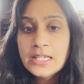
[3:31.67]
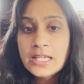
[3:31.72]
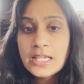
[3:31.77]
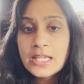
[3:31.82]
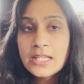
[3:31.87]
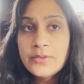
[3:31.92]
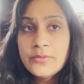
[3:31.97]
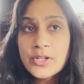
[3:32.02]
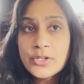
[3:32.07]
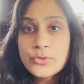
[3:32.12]

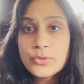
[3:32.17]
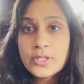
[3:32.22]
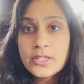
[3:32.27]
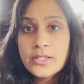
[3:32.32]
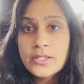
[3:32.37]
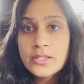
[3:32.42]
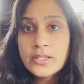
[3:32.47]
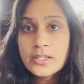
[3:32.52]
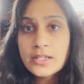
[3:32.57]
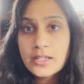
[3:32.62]
and
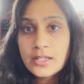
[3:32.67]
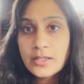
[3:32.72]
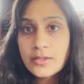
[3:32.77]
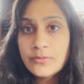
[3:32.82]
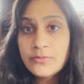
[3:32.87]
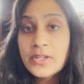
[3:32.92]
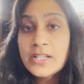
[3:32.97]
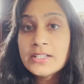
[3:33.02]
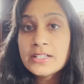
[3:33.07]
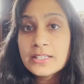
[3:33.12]
eventually
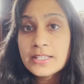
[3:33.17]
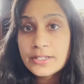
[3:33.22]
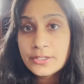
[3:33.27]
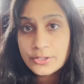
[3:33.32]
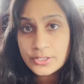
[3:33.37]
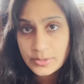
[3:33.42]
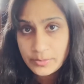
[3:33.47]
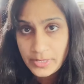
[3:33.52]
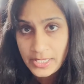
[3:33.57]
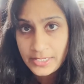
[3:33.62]
ventilator
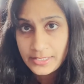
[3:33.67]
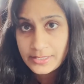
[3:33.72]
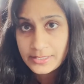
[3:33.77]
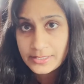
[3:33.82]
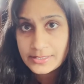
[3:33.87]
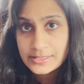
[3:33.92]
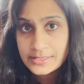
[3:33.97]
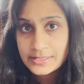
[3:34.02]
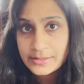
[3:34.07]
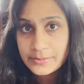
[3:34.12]

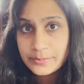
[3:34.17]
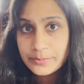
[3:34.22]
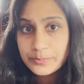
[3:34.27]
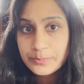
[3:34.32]
dependence.